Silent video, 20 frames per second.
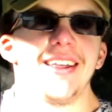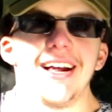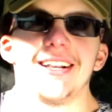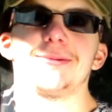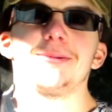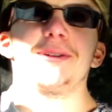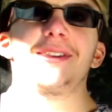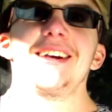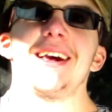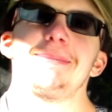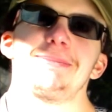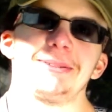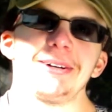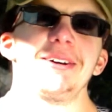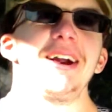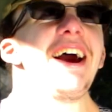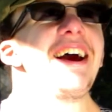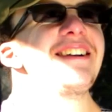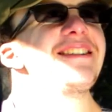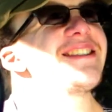That's when the episode
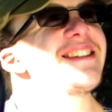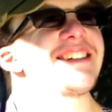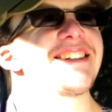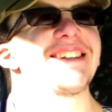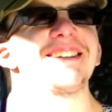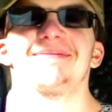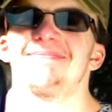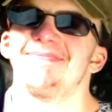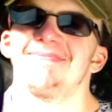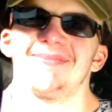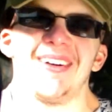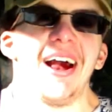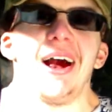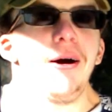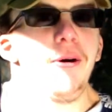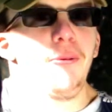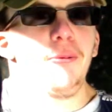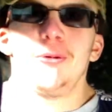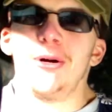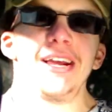ends.
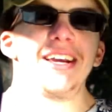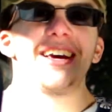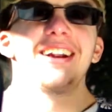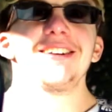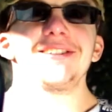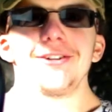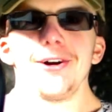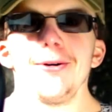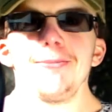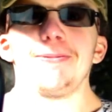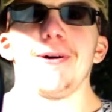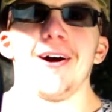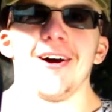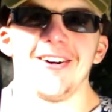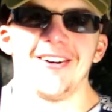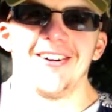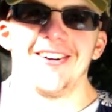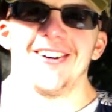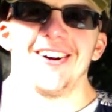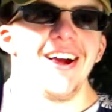We get a two
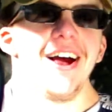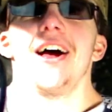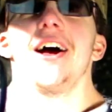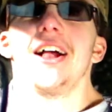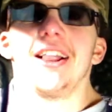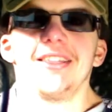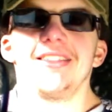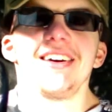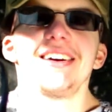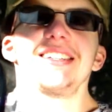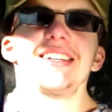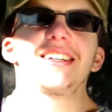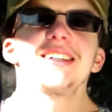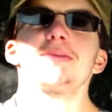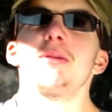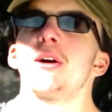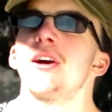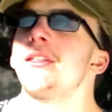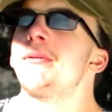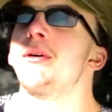parter. This is
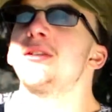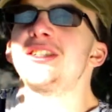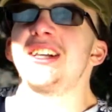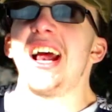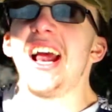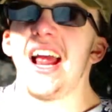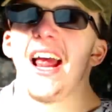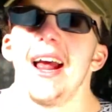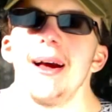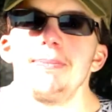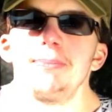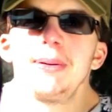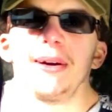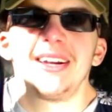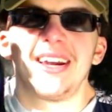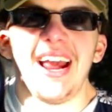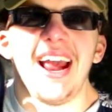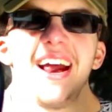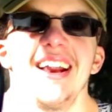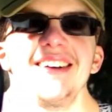one of the most
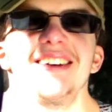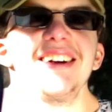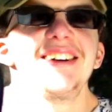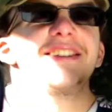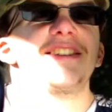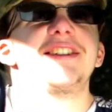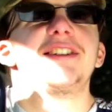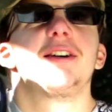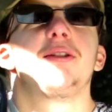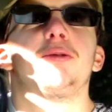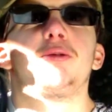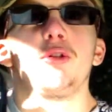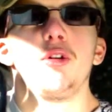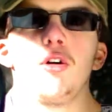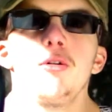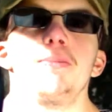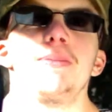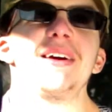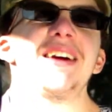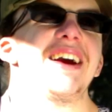epic endings to
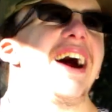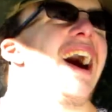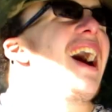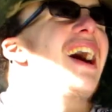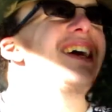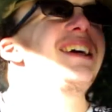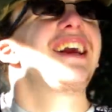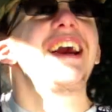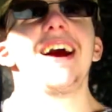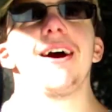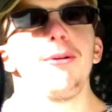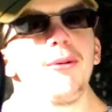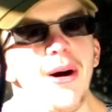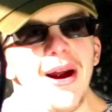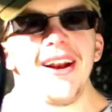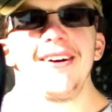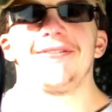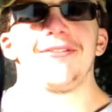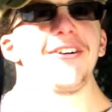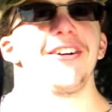RWBY. I can't
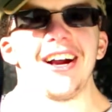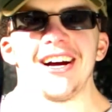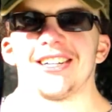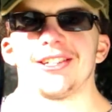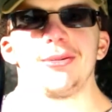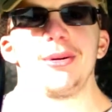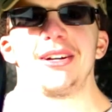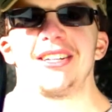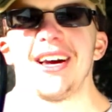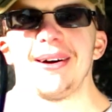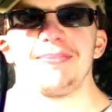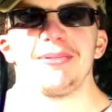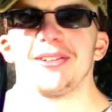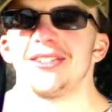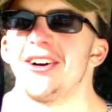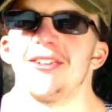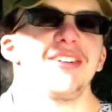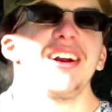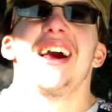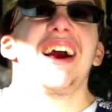wait for next week's
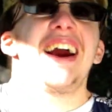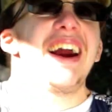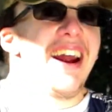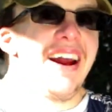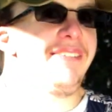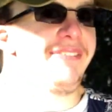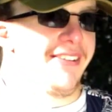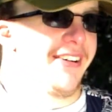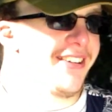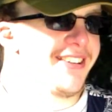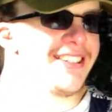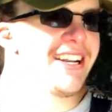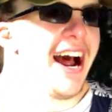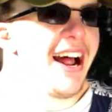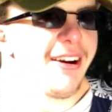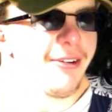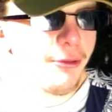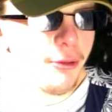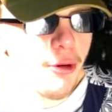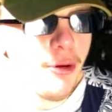episode. If there's not
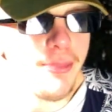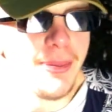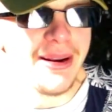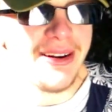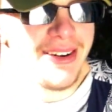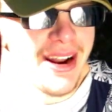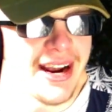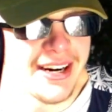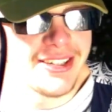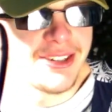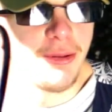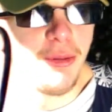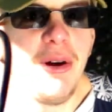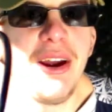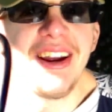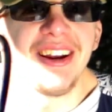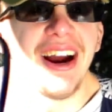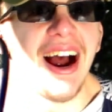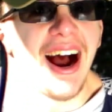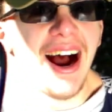a RWBY next
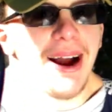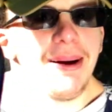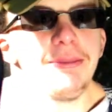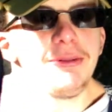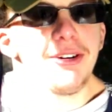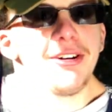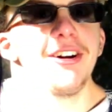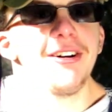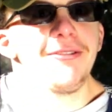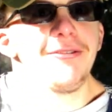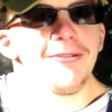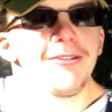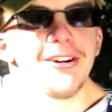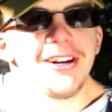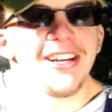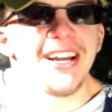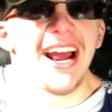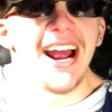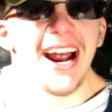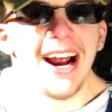week, I'm gonna
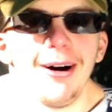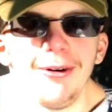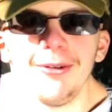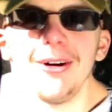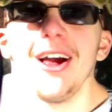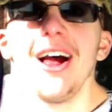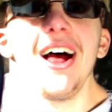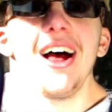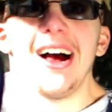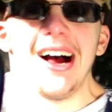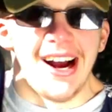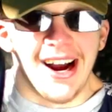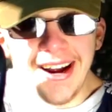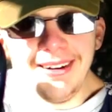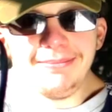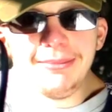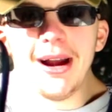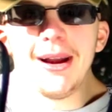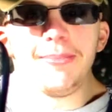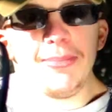freak out. I
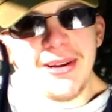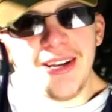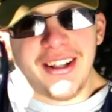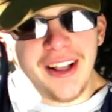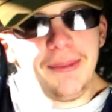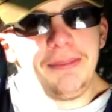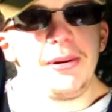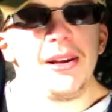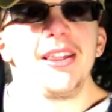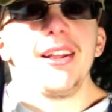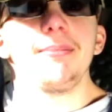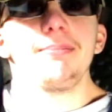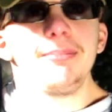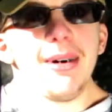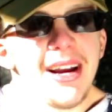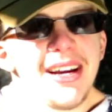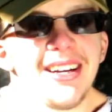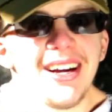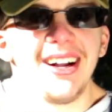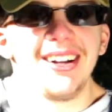might be clipping the
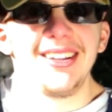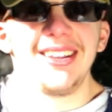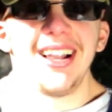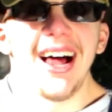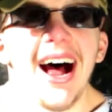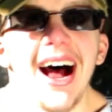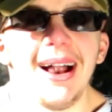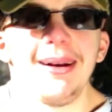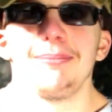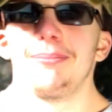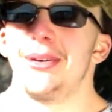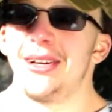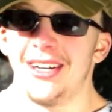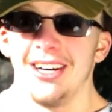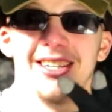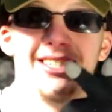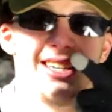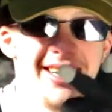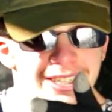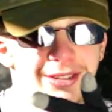mic a lot
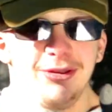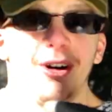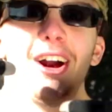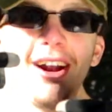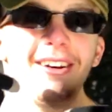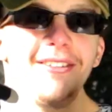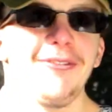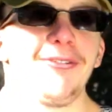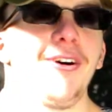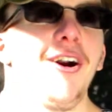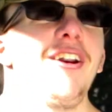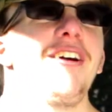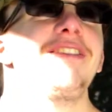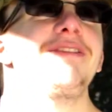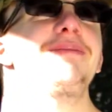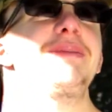because it's right in front of